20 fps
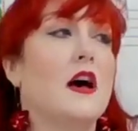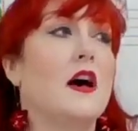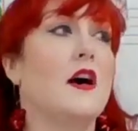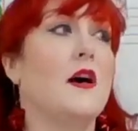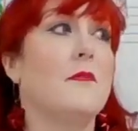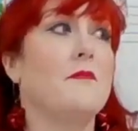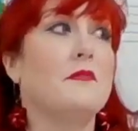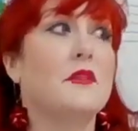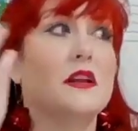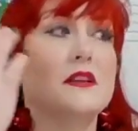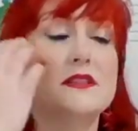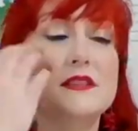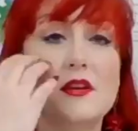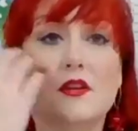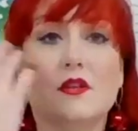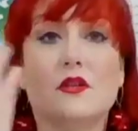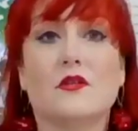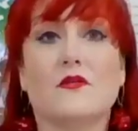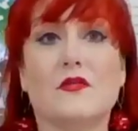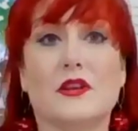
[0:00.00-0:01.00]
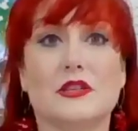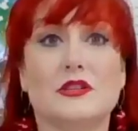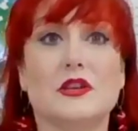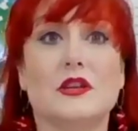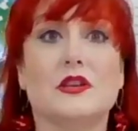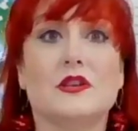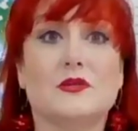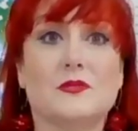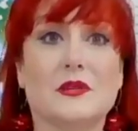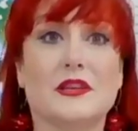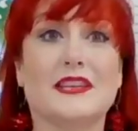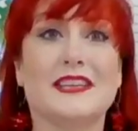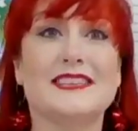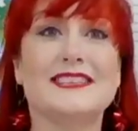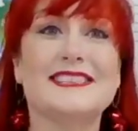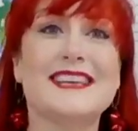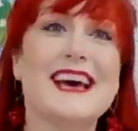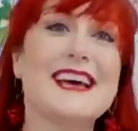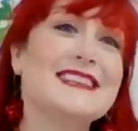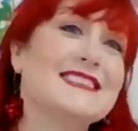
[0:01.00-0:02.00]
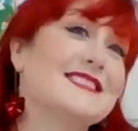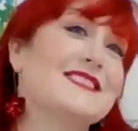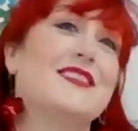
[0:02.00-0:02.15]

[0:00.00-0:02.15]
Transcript: until their vision is really set.